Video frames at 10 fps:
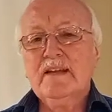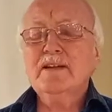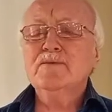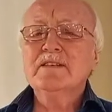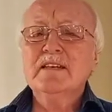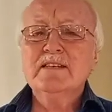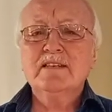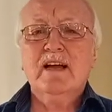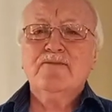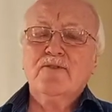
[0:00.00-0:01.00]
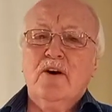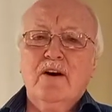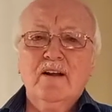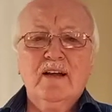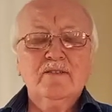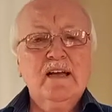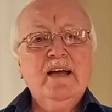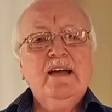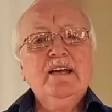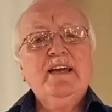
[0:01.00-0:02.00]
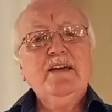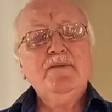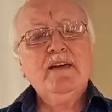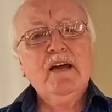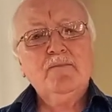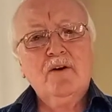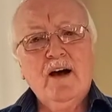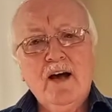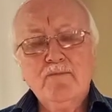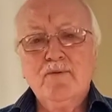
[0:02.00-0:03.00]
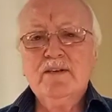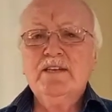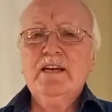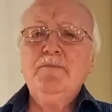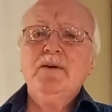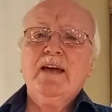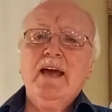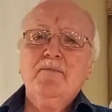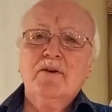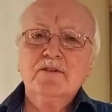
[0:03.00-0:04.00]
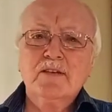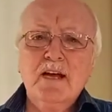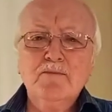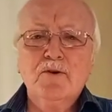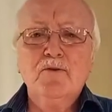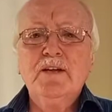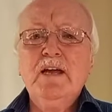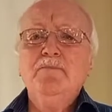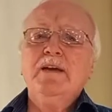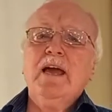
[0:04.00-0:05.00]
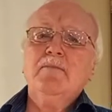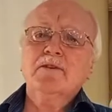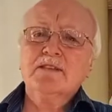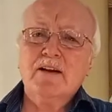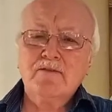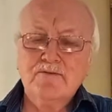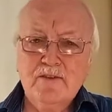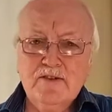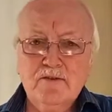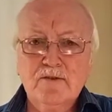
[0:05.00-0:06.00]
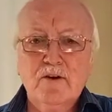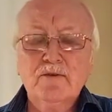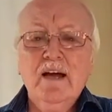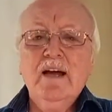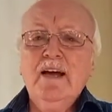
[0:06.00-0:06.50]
It was his life for our lives. He became our high priest. He became our scapegoat. He became our sacrificial goat.